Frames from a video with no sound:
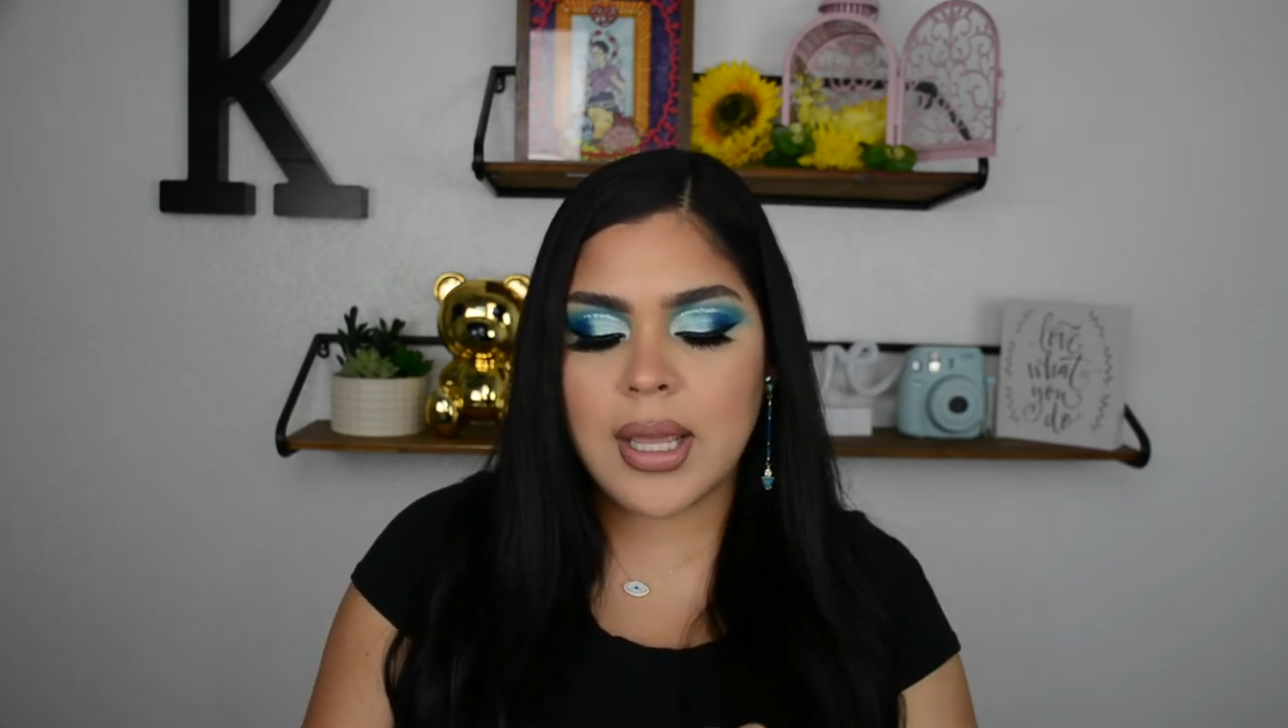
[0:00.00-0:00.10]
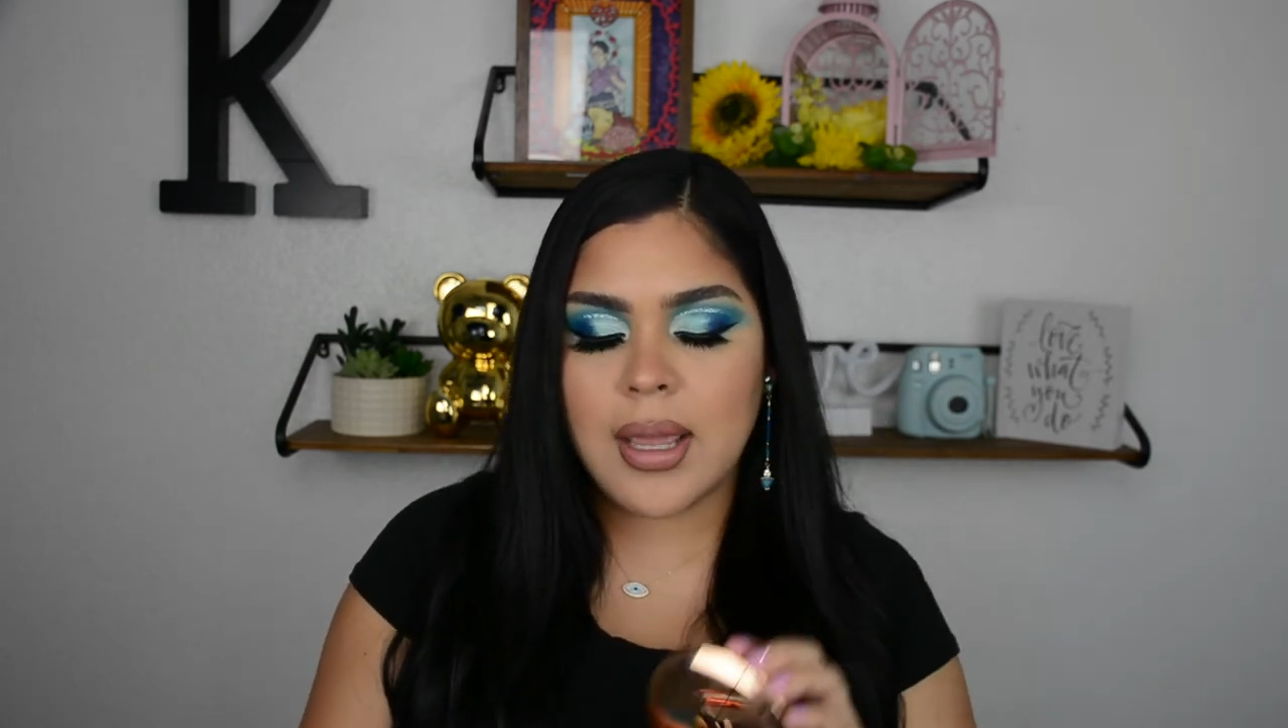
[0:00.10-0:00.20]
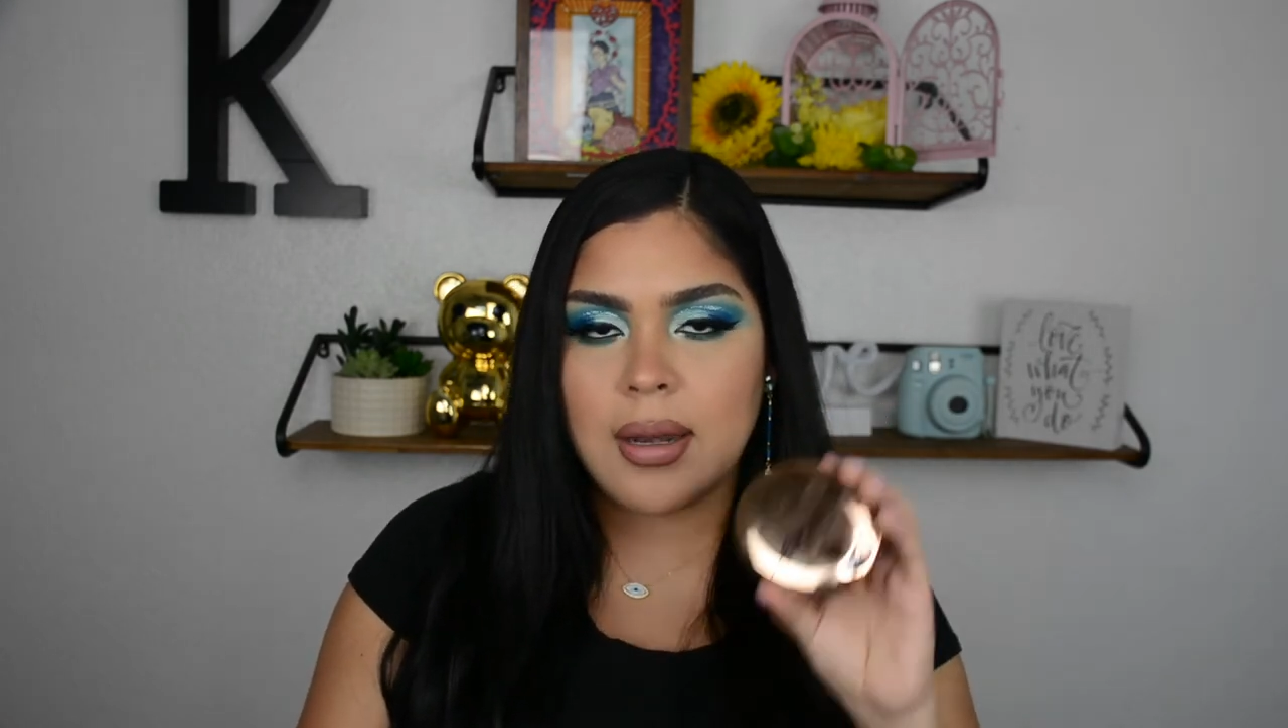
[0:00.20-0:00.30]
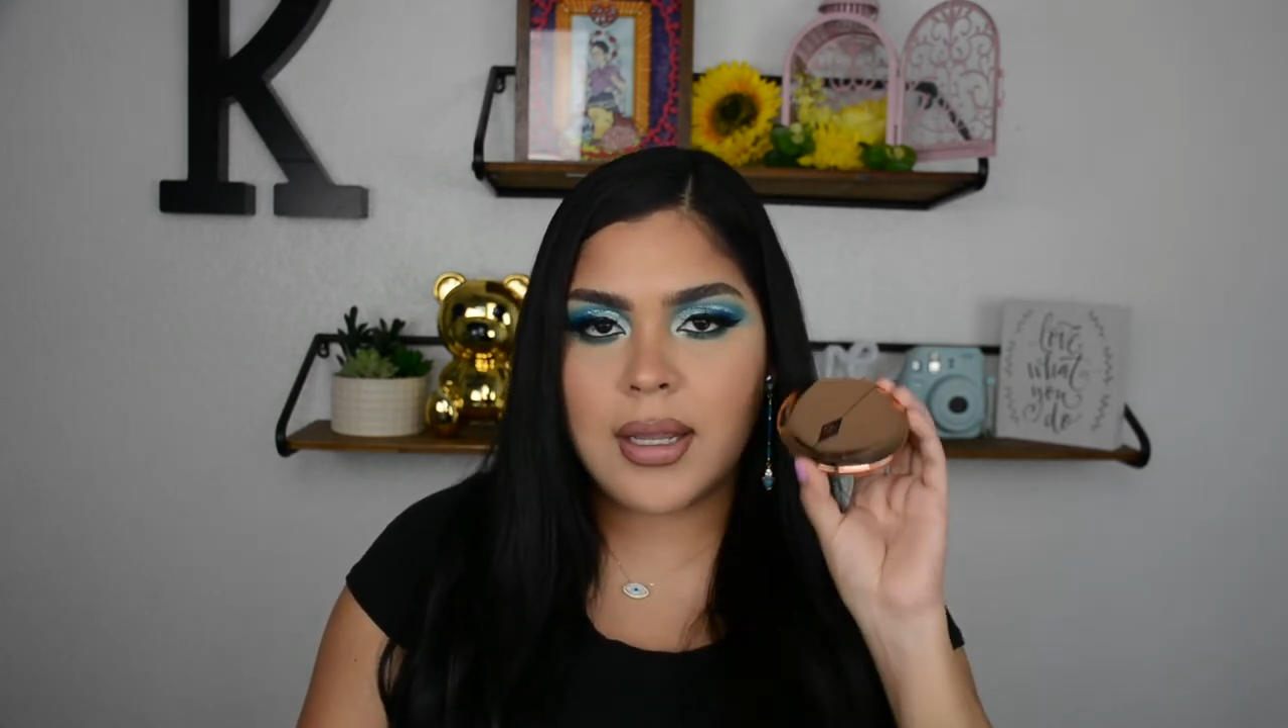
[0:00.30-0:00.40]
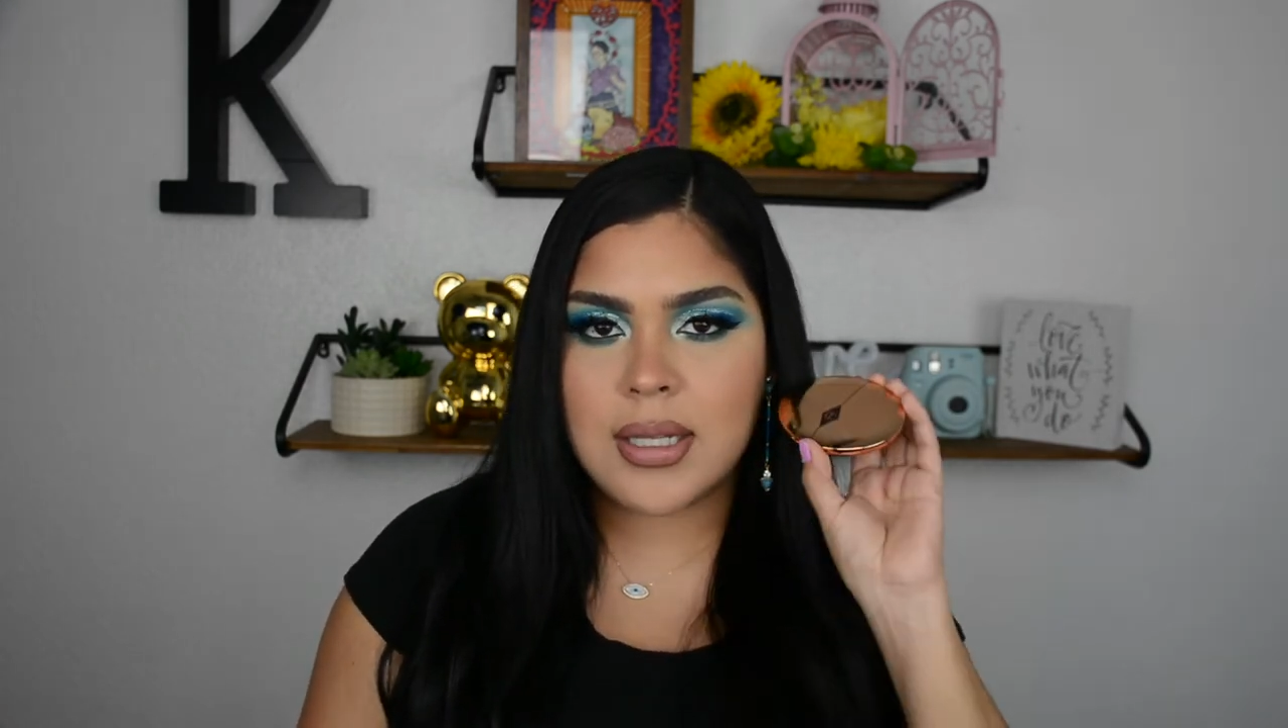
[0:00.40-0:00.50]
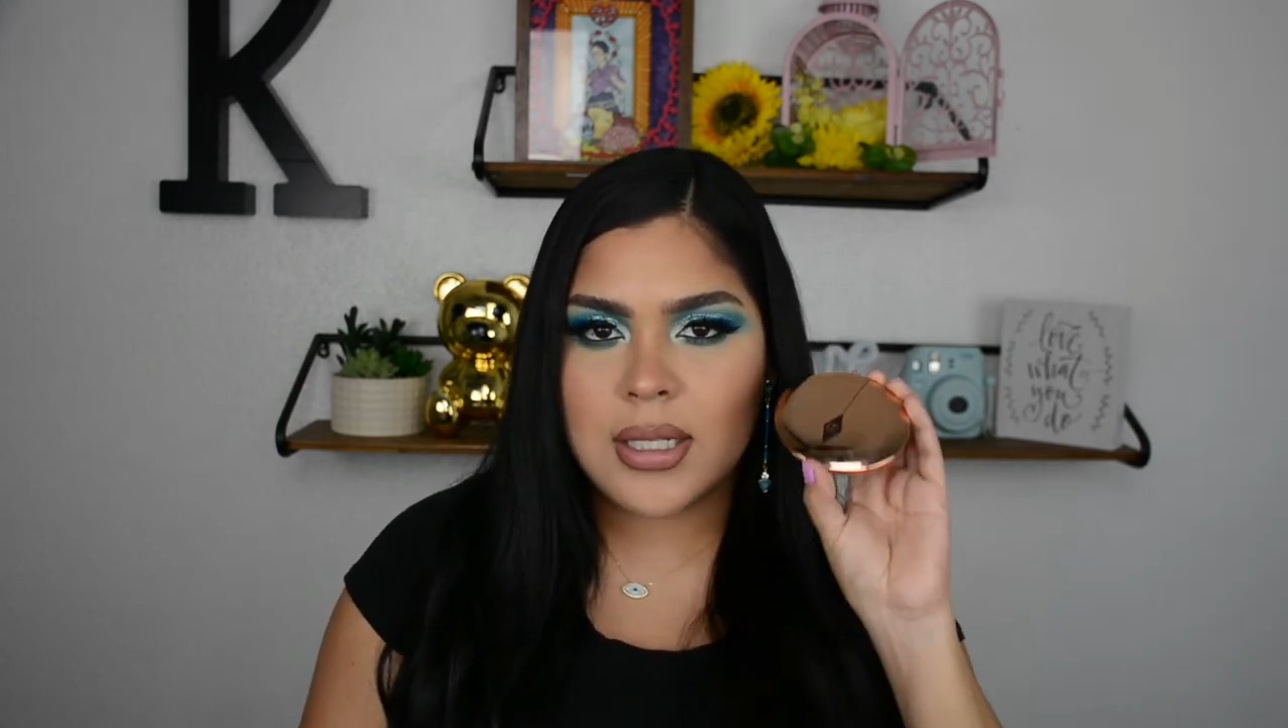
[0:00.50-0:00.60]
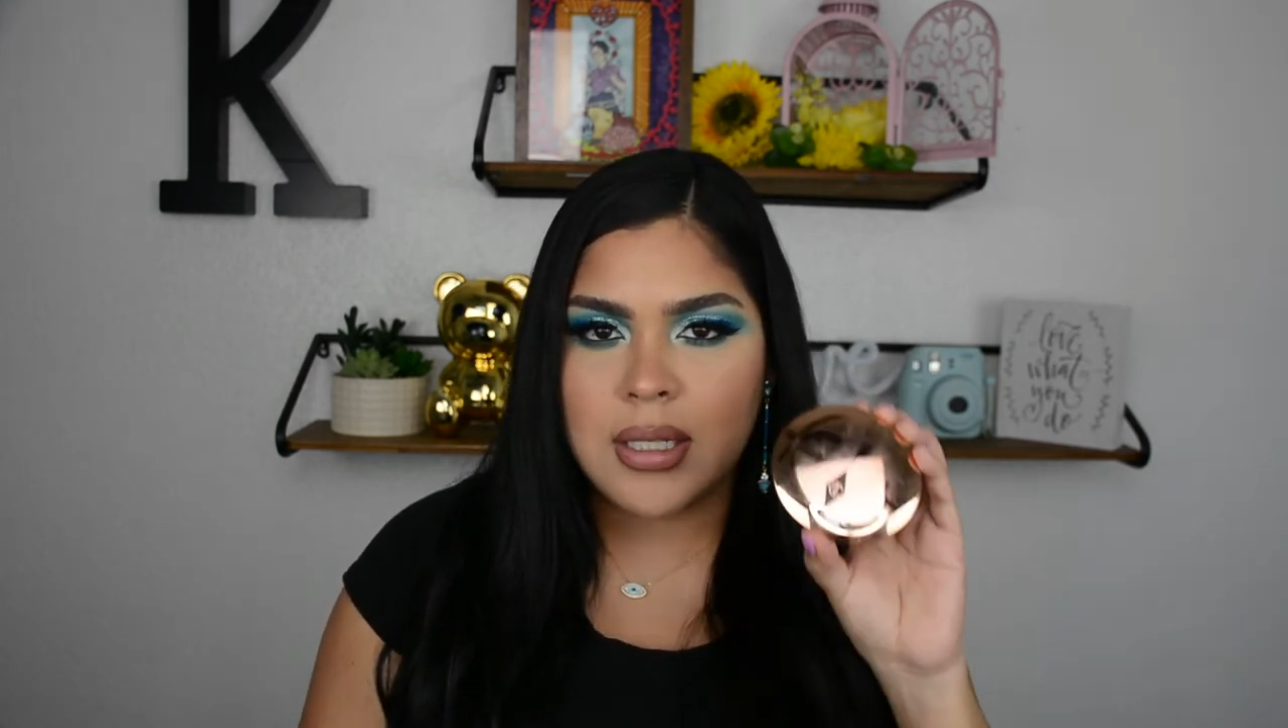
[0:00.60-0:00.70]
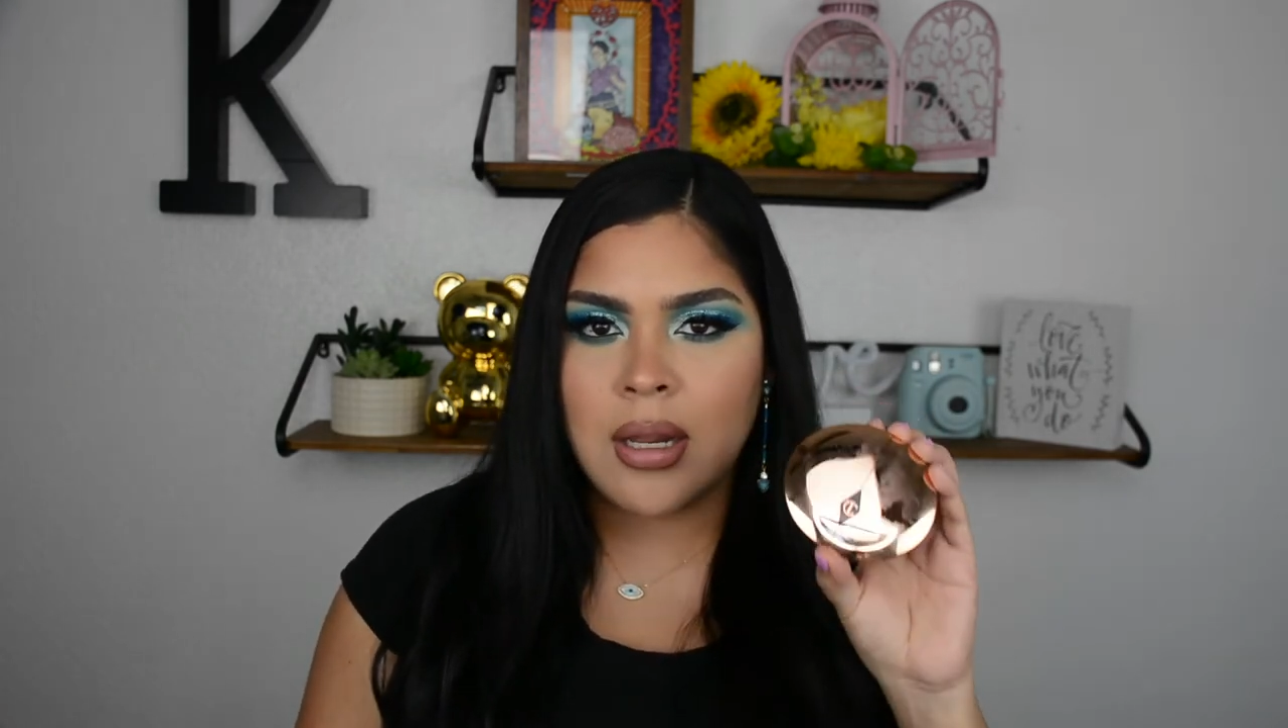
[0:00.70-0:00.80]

and it did